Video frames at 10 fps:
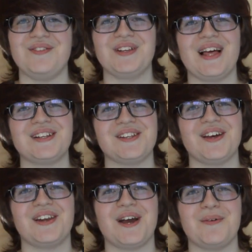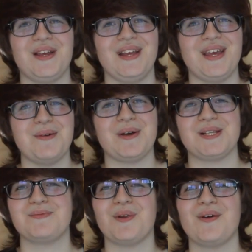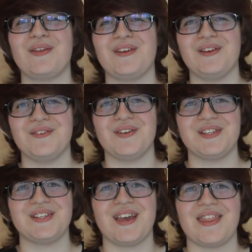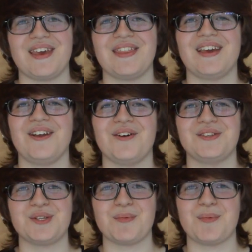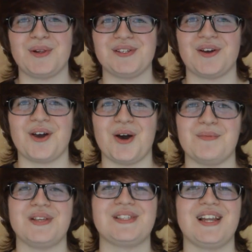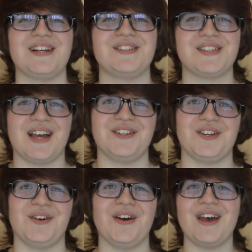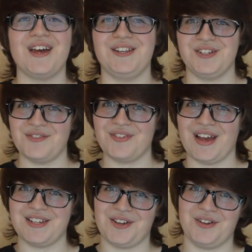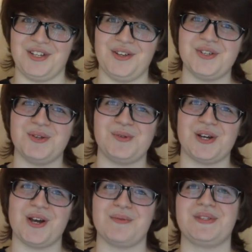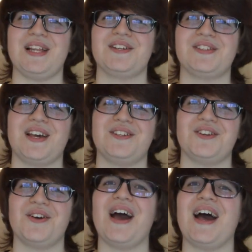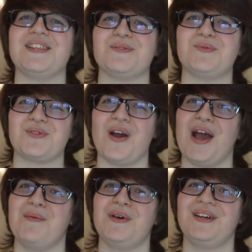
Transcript: If you'd like to learn how we can keep exploring the universe together, then go to subbable.com/scishow. And don't forget to go to youtube.com/scishow and subscribe.